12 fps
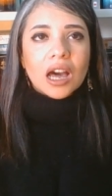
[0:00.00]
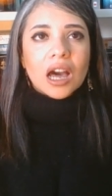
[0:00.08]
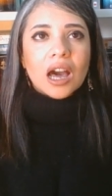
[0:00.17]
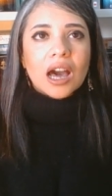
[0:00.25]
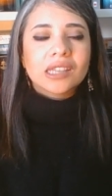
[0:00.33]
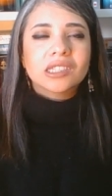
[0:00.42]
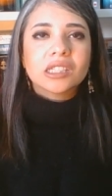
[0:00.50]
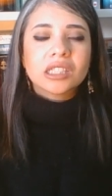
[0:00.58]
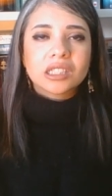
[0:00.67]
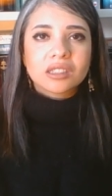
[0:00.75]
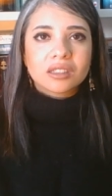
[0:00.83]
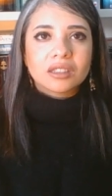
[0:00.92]
I
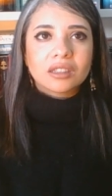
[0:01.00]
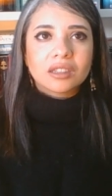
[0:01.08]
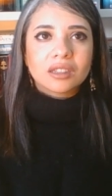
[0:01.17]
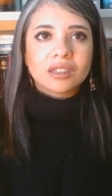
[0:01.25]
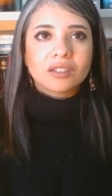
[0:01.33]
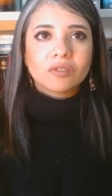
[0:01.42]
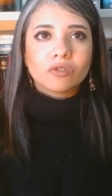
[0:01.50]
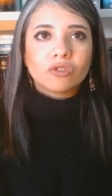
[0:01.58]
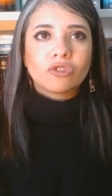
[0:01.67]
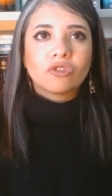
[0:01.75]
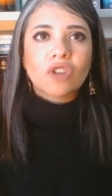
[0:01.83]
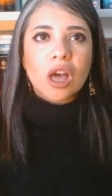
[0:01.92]
just
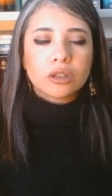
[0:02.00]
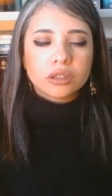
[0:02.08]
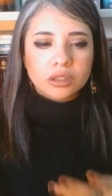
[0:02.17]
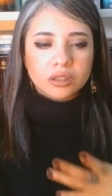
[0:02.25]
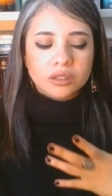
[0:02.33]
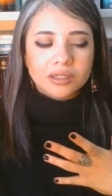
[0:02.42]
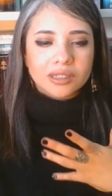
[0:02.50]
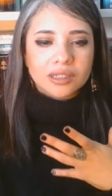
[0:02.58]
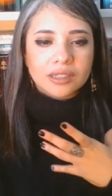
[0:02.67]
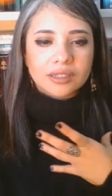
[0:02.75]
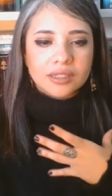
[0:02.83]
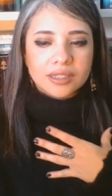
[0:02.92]
felt
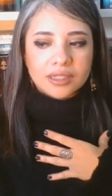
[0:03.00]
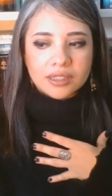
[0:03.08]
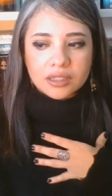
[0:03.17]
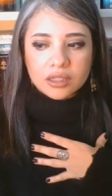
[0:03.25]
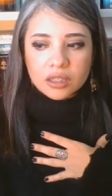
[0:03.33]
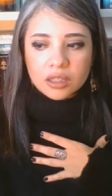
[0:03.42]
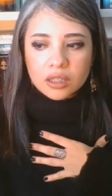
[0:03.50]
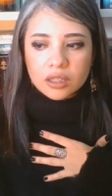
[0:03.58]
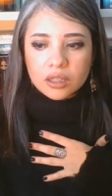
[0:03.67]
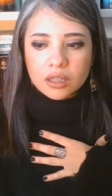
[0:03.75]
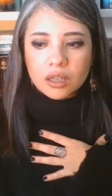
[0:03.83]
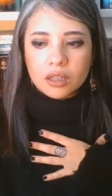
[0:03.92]
this
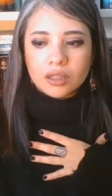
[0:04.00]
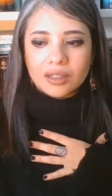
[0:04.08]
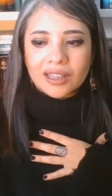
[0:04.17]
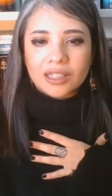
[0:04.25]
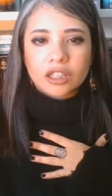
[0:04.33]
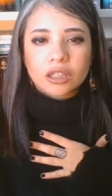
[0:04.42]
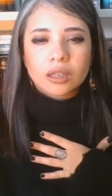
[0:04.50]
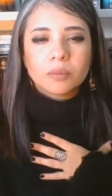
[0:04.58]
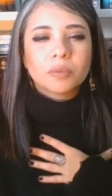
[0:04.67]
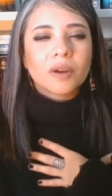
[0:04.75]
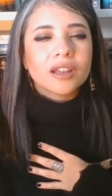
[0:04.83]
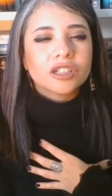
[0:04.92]
like
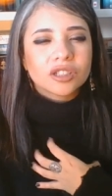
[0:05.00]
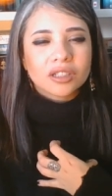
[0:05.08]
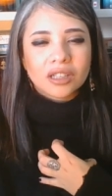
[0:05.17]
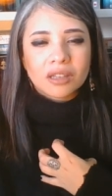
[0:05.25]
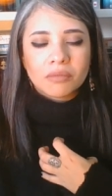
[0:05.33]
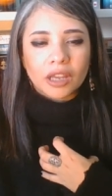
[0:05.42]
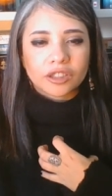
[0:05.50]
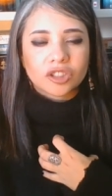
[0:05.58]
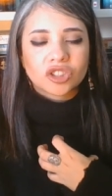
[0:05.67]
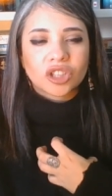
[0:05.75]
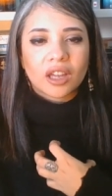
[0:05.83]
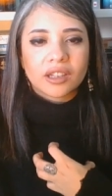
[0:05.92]
compression in my
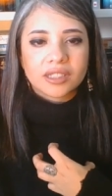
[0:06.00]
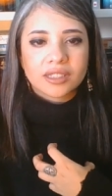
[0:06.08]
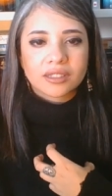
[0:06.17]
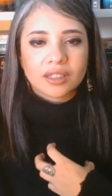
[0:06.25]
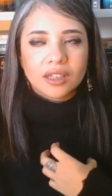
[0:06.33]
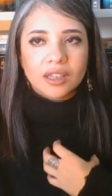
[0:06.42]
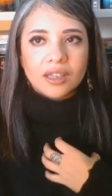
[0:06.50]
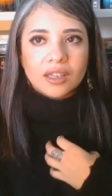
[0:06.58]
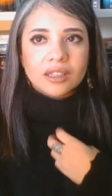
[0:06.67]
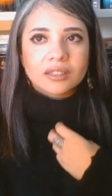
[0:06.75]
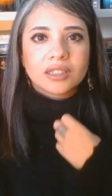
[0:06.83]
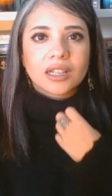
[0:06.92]
chest
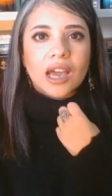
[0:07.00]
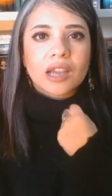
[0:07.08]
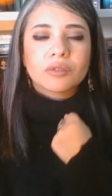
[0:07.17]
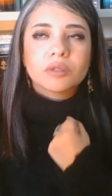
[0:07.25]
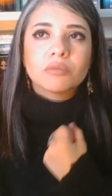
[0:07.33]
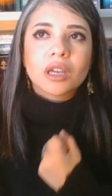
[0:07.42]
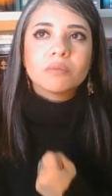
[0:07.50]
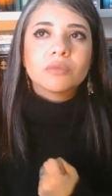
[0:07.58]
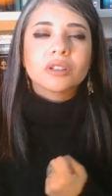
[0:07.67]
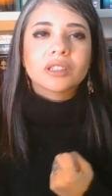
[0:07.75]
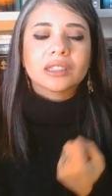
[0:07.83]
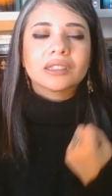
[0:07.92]
that I
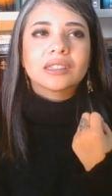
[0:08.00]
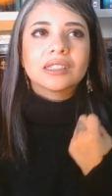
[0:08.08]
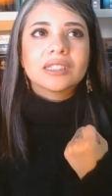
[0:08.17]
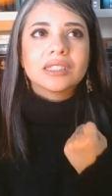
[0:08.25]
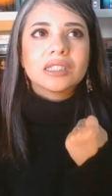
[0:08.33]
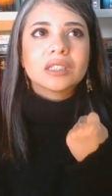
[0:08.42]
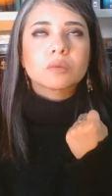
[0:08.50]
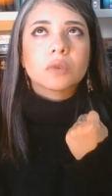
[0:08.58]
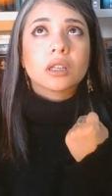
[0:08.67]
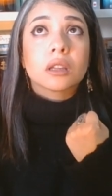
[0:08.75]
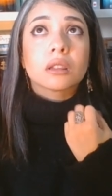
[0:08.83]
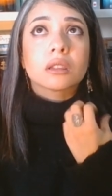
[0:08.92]
remember that this is
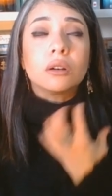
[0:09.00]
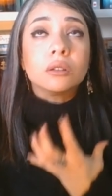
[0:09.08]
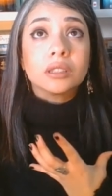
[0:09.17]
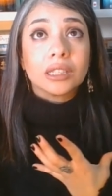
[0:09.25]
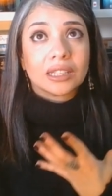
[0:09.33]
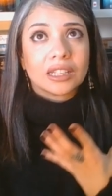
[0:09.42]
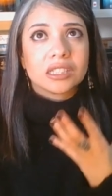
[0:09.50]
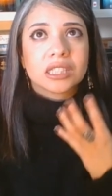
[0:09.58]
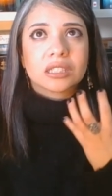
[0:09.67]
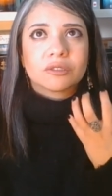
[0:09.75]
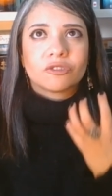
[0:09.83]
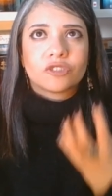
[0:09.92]
what
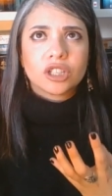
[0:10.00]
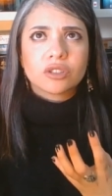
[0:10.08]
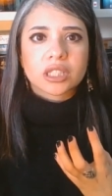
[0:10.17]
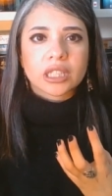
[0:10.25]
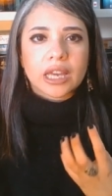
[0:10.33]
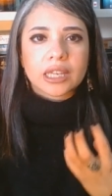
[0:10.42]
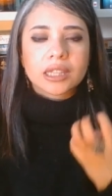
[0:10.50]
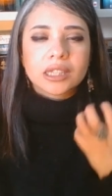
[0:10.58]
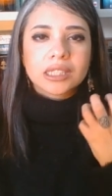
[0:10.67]
loneliness feels like.